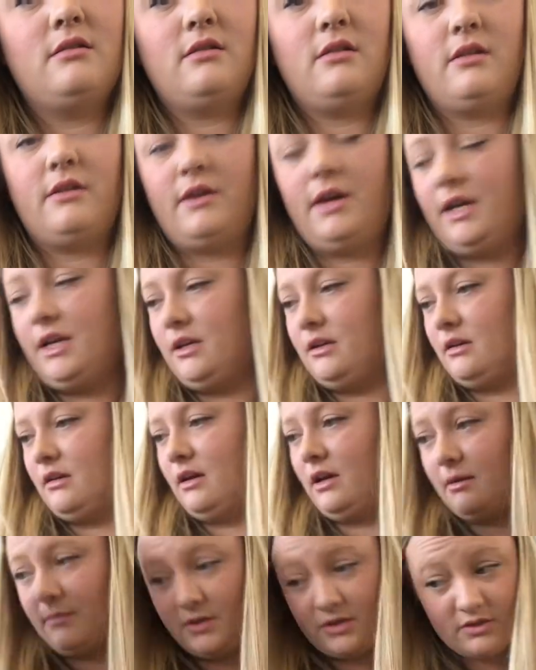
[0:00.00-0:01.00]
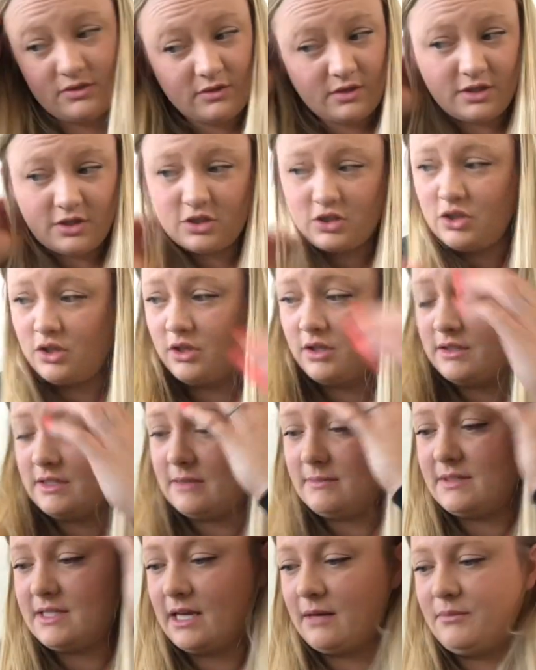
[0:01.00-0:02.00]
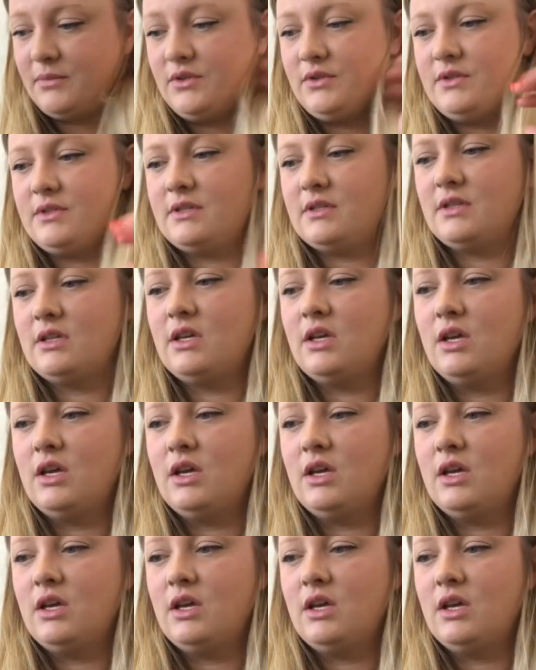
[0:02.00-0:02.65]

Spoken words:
All right, I'm also going to show you some samples.